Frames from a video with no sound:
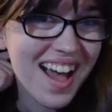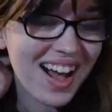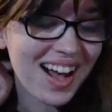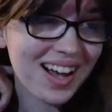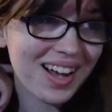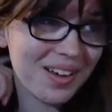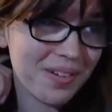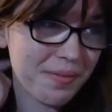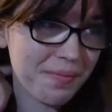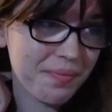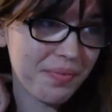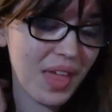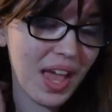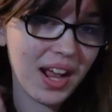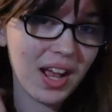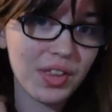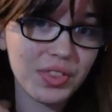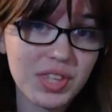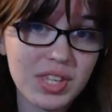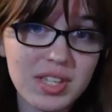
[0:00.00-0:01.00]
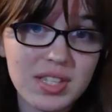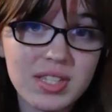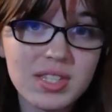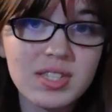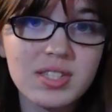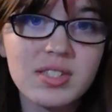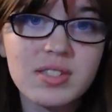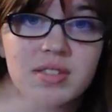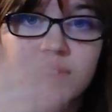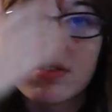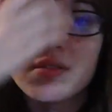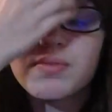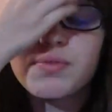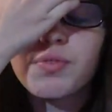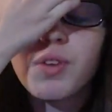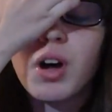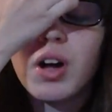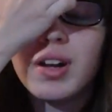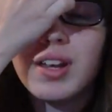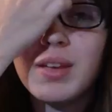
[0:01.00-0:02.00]
Um, I got these
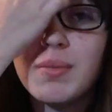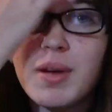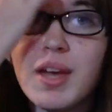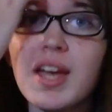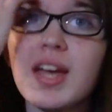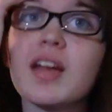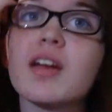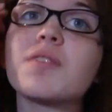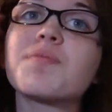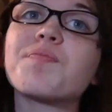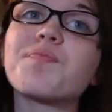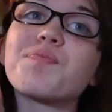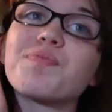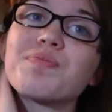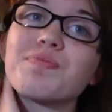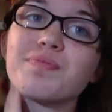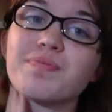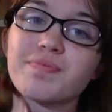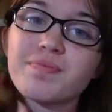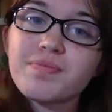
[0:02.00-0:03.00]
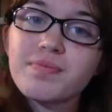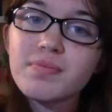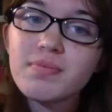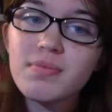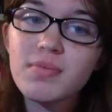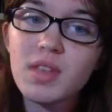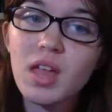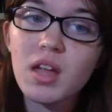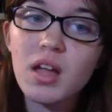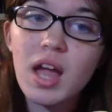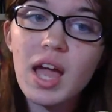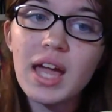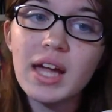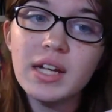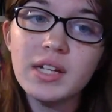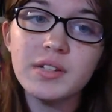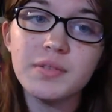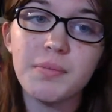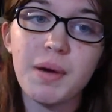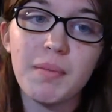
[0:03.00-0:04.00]
on eBay,
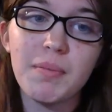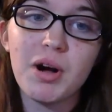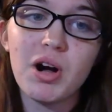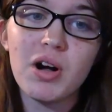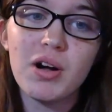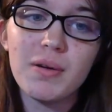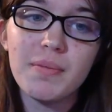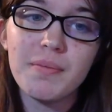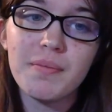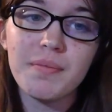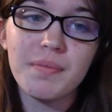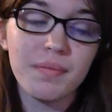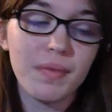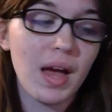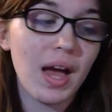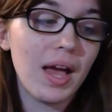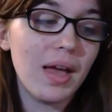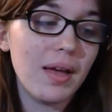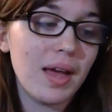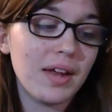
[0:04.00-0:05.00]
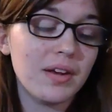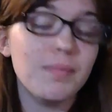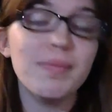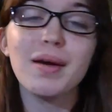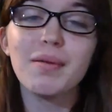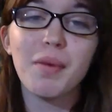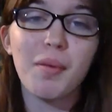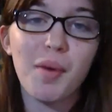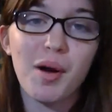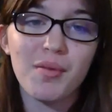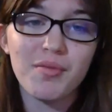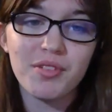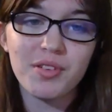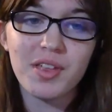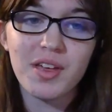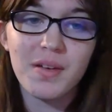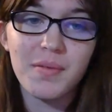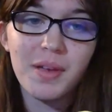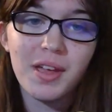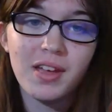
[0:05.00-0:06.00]
and my mom, I had to beg my mom for
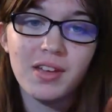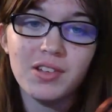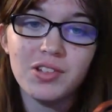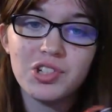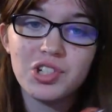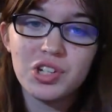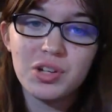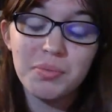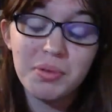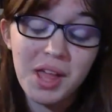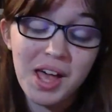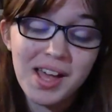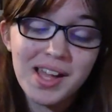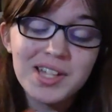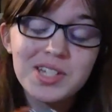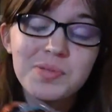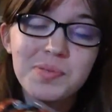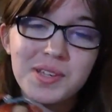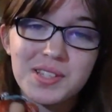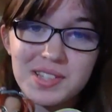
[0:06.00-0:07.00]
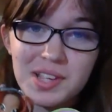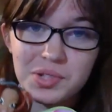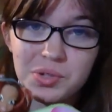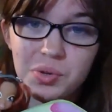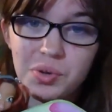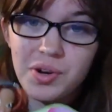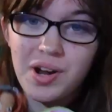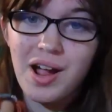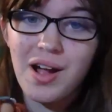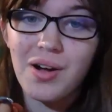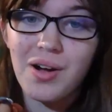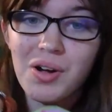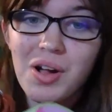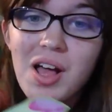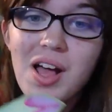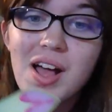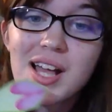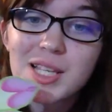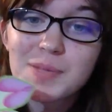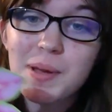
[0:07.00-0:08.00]
them, and she obliged because I told her how
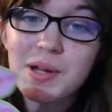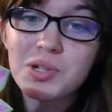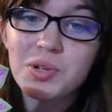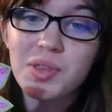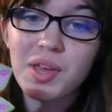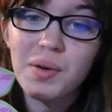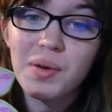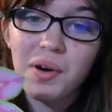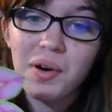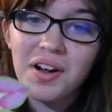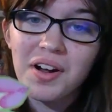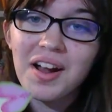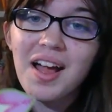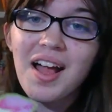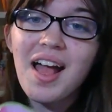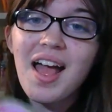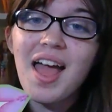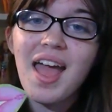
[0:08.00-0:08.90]
special they were.